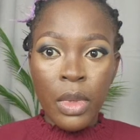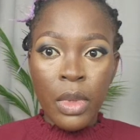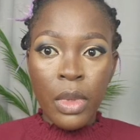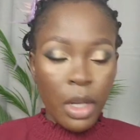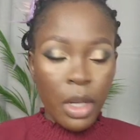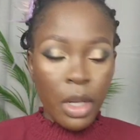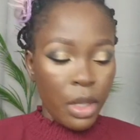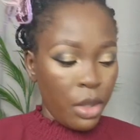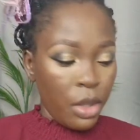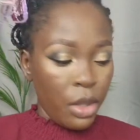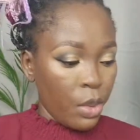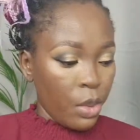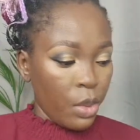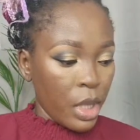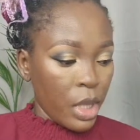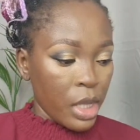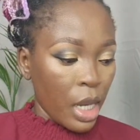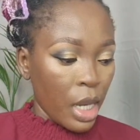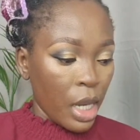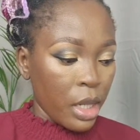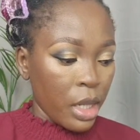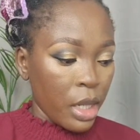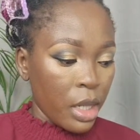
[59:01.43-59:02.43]
I'm doing
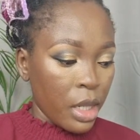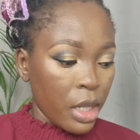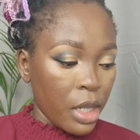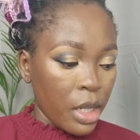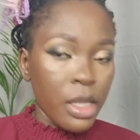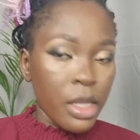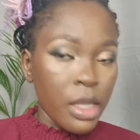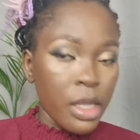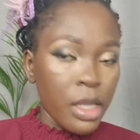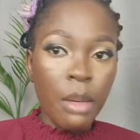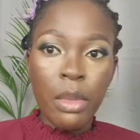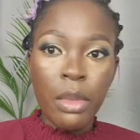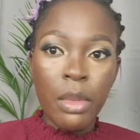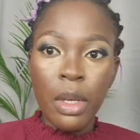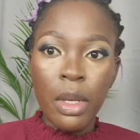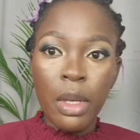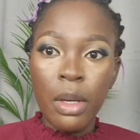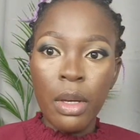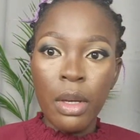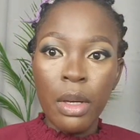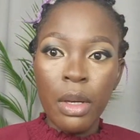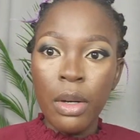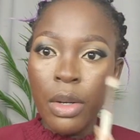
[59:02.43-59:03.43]
exactly the same
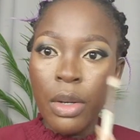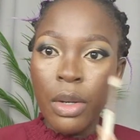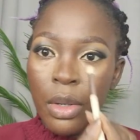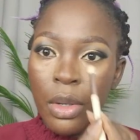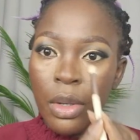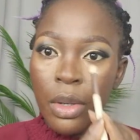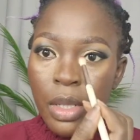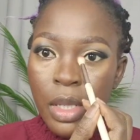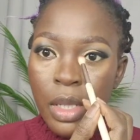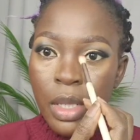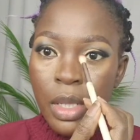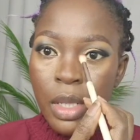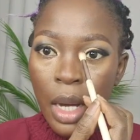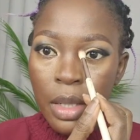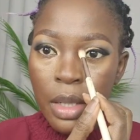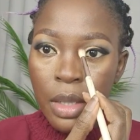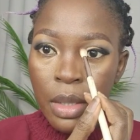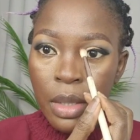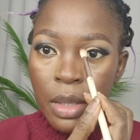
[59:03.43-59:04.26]
thing on the other side.